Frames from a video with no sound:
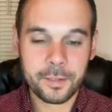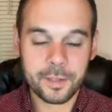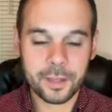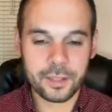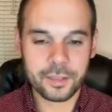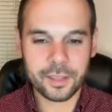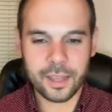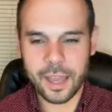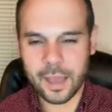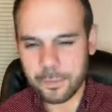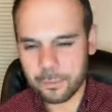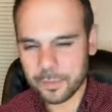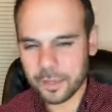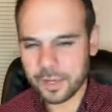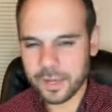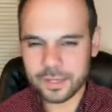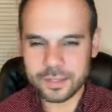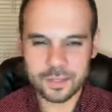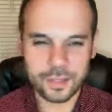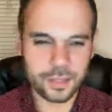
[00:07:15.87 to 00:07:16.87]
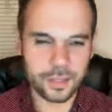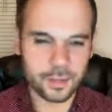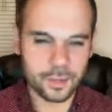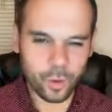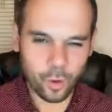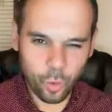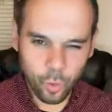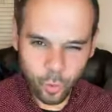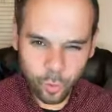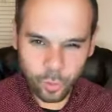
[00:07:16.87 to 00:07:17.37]
right? The, the emptiness, the,
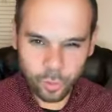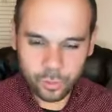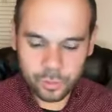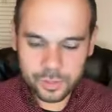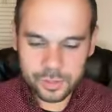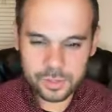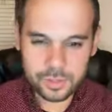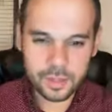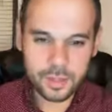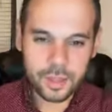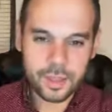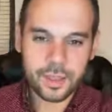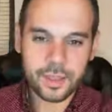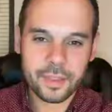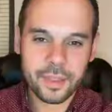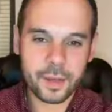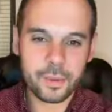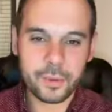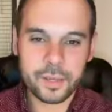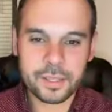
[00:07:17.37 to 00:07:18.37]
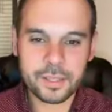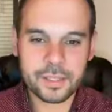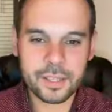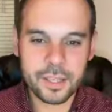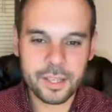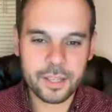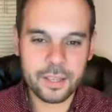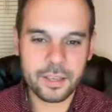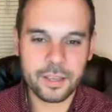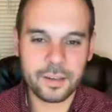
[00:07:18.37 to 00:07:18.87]
the holes that we
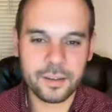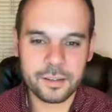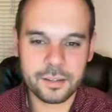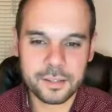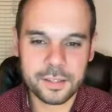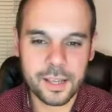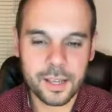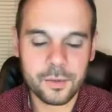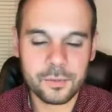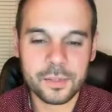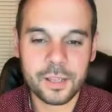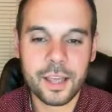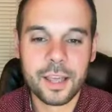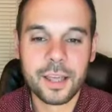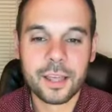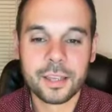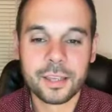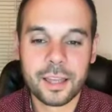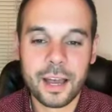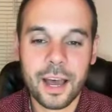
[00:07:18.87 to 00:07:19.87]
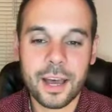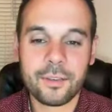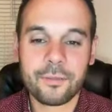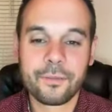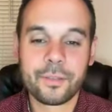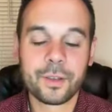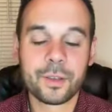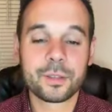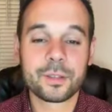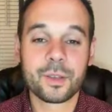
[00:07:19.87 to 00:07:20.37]
see in ourselves,
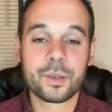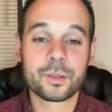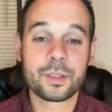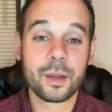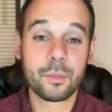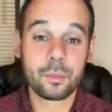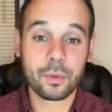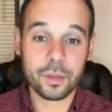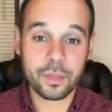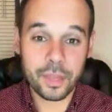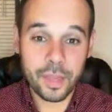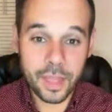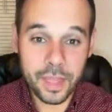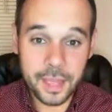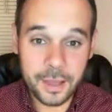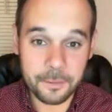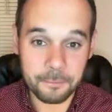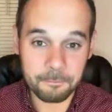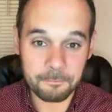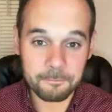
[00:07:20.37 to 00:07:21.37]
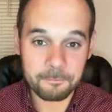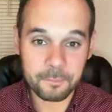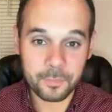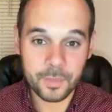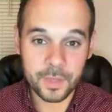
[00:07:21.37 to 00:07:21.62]
God fills those up with Him